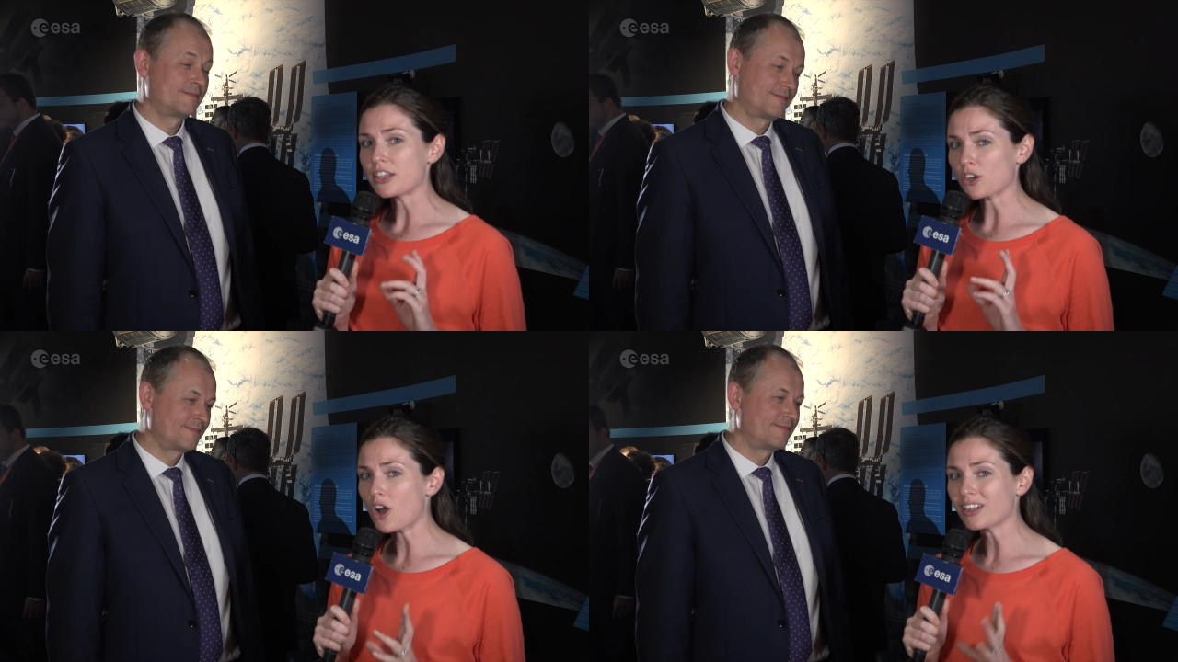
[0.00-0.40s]

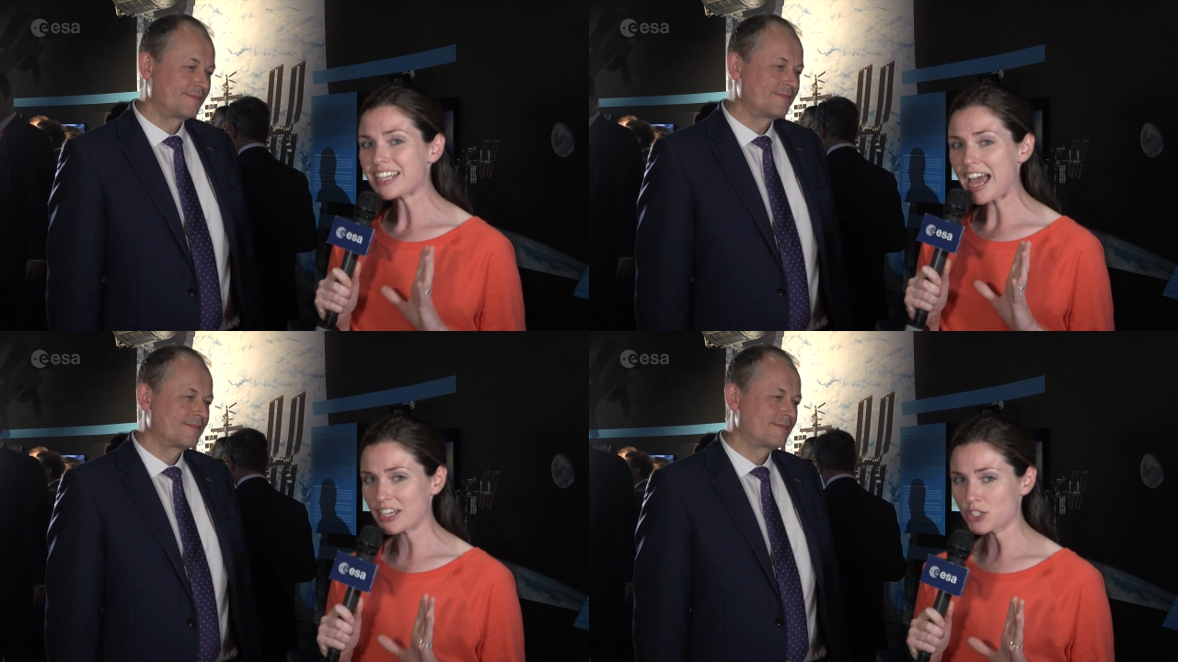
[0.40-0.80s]
Speaker 1: They're
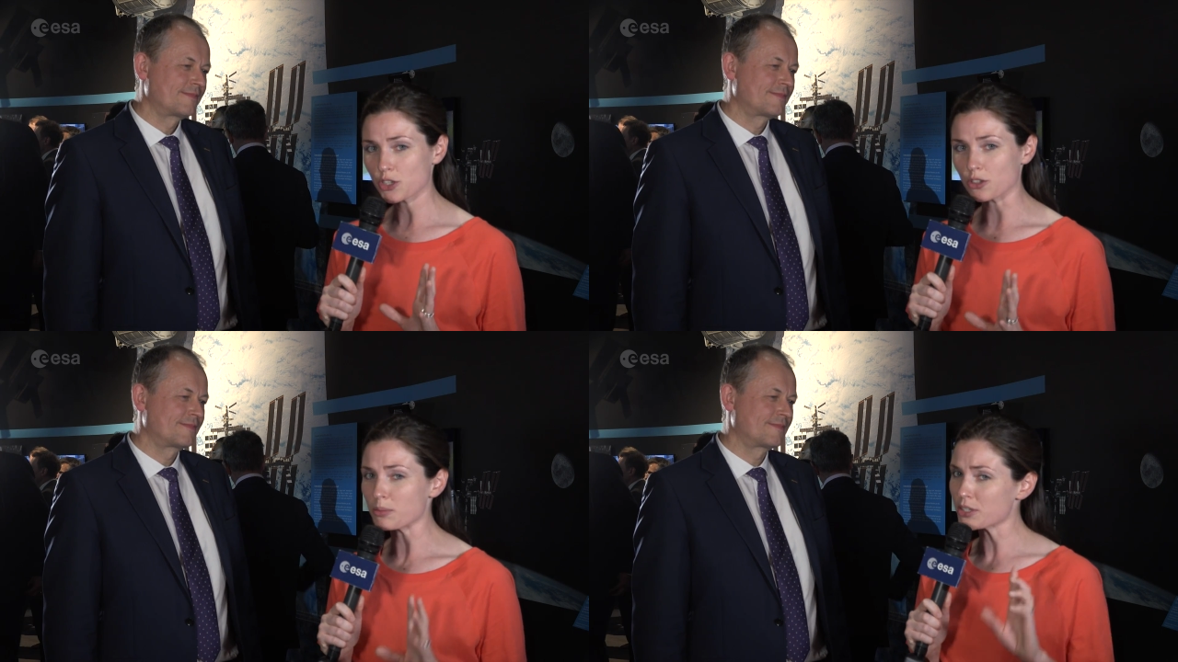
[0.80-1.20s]
called ice
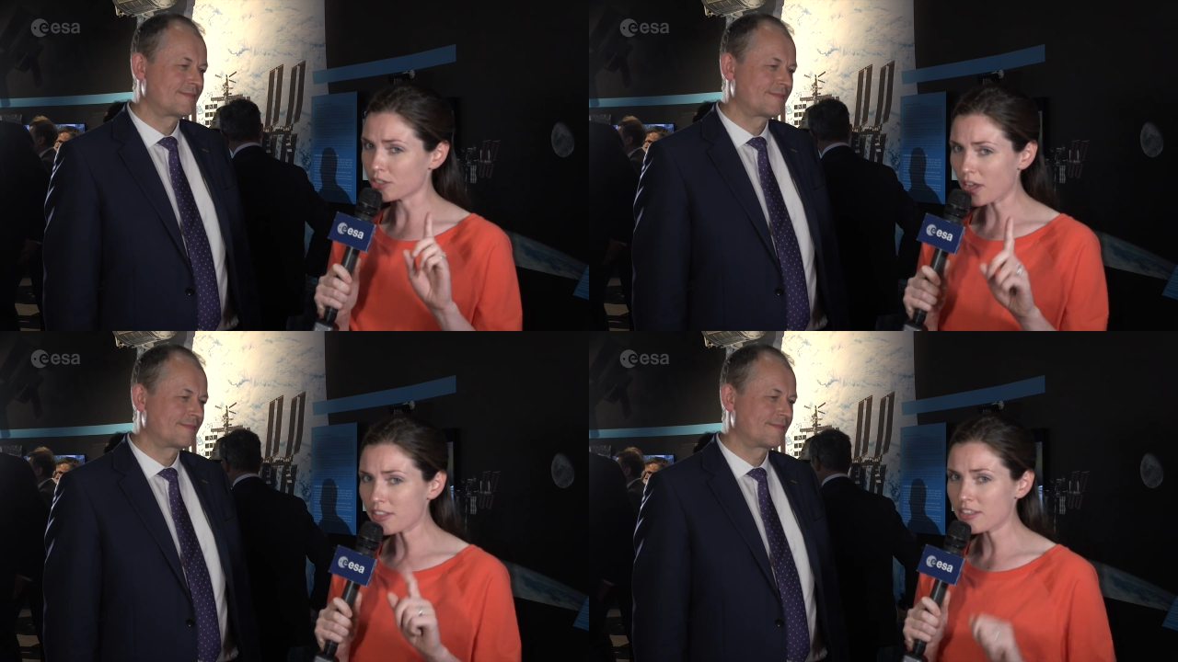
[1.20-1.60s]
cubes.
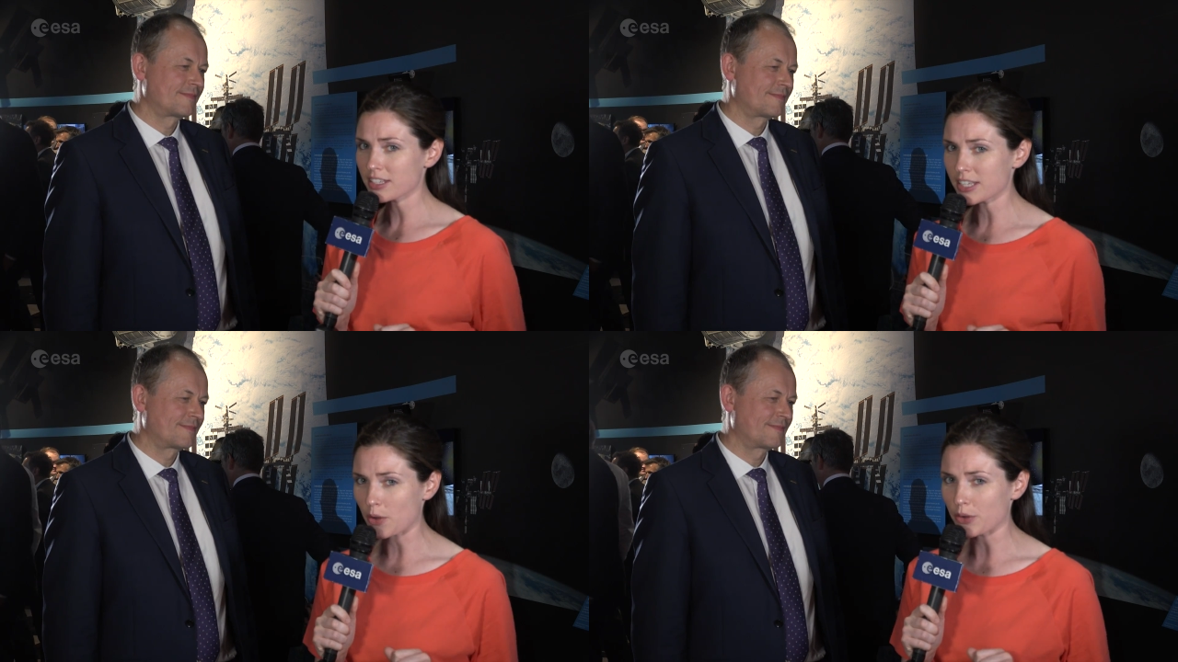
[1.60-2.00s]
They're not the
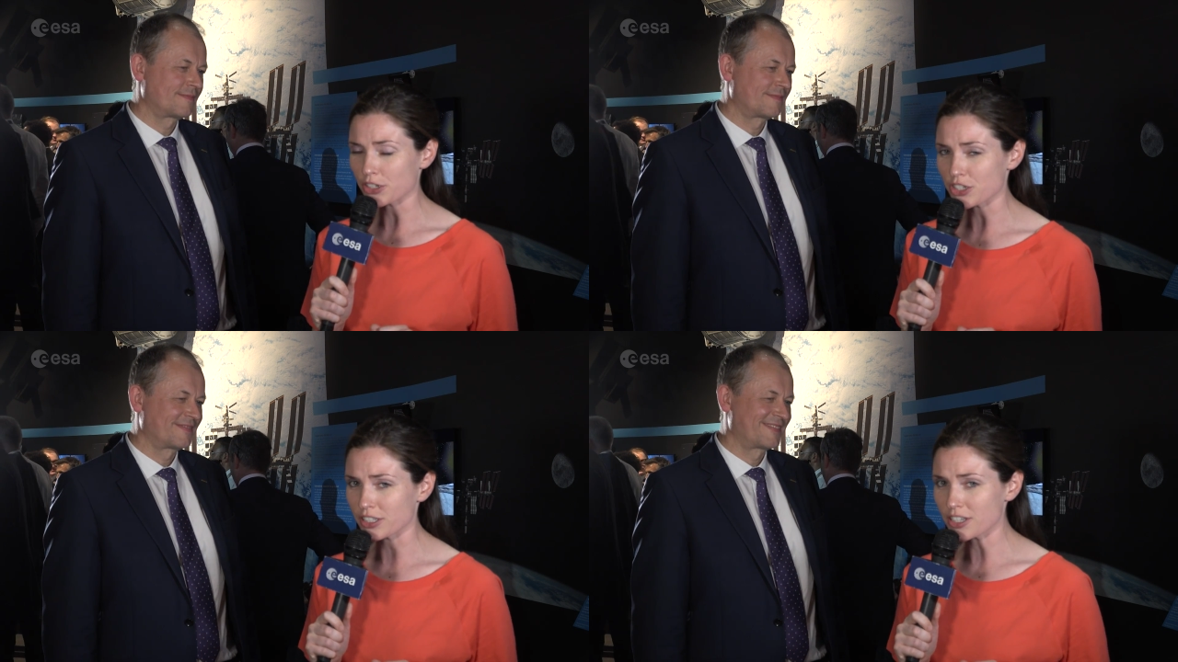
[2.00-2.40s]
things that go
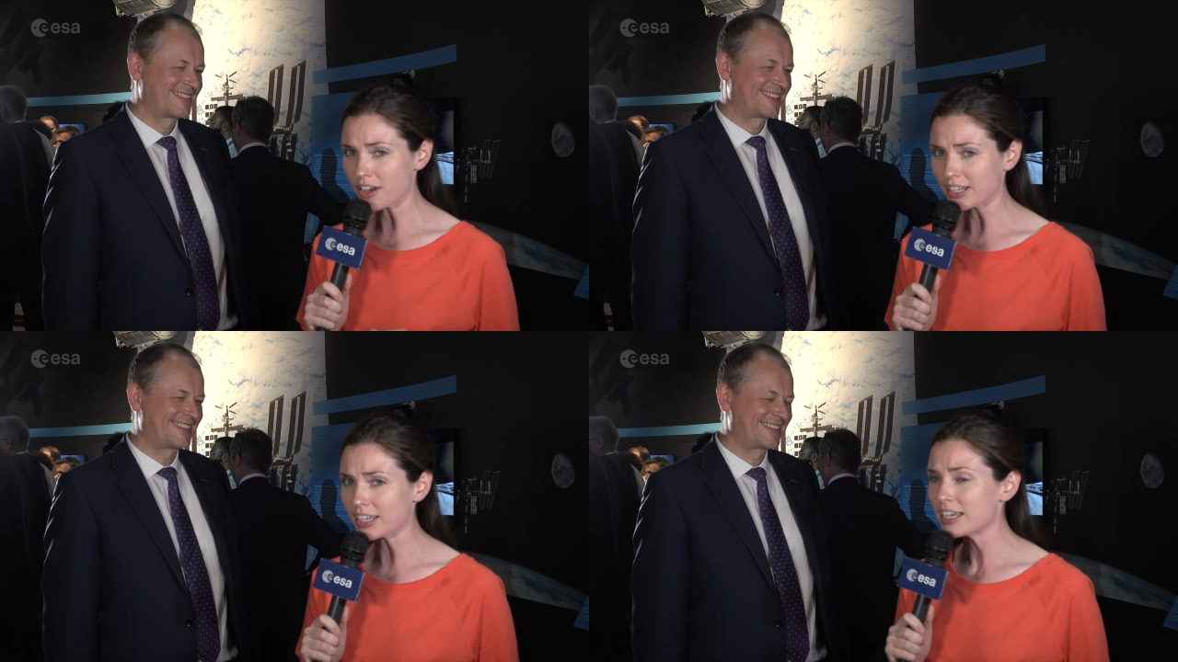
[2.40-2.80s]
in your gin
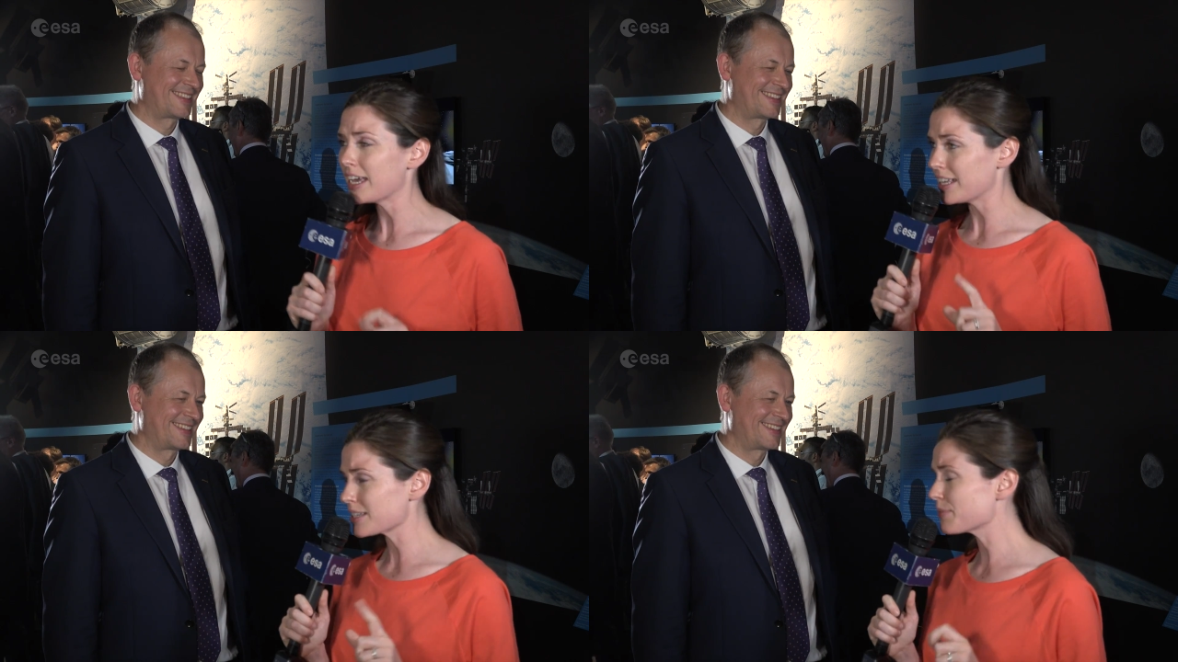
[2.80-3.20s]
tonic.
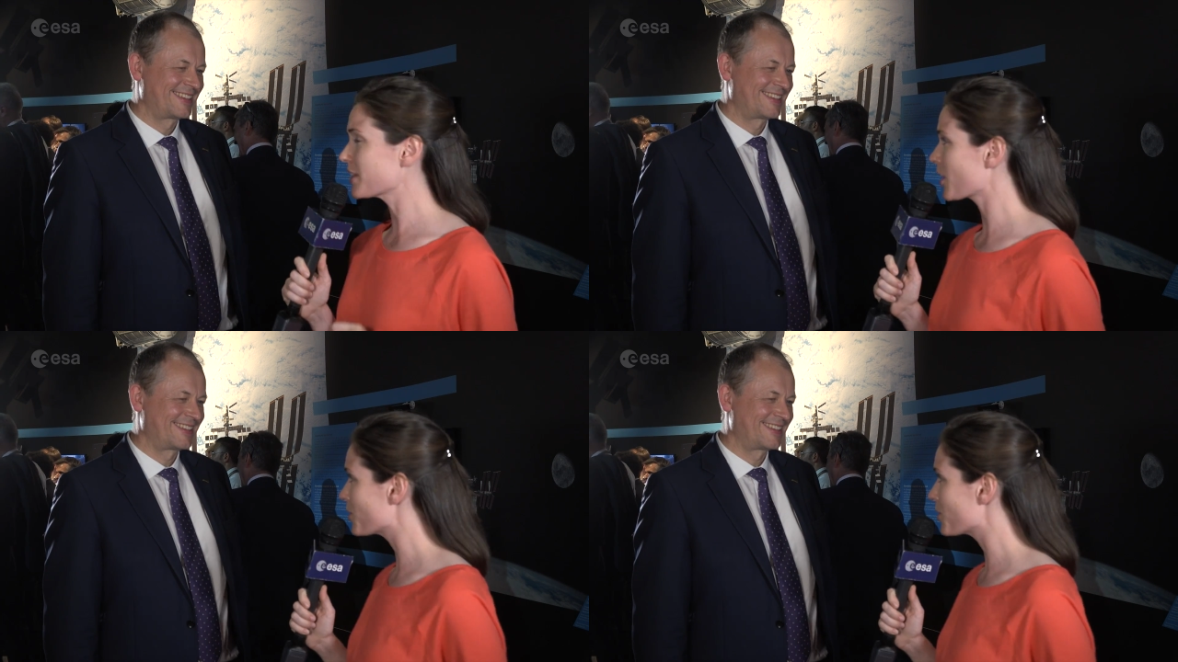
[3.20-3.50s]
It's something that